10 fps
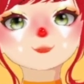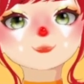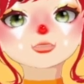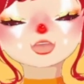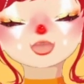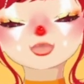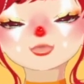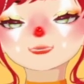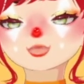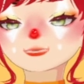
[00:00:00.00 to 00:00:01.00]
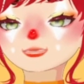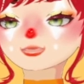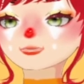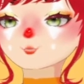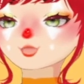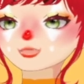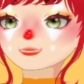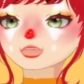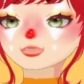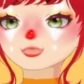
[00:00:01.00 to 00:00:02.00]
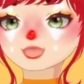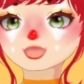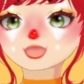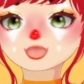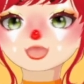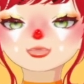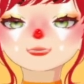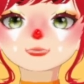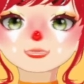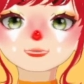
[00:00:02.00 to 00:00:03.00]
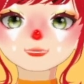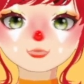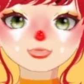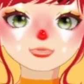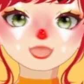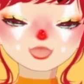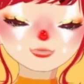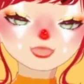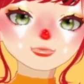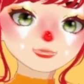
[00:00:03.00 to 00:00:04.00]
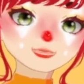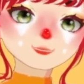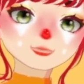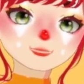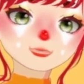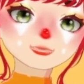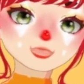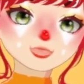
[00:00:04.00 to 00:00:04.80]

So this question was what I saw, but I added friends to it actually because I'm going to talk about a friend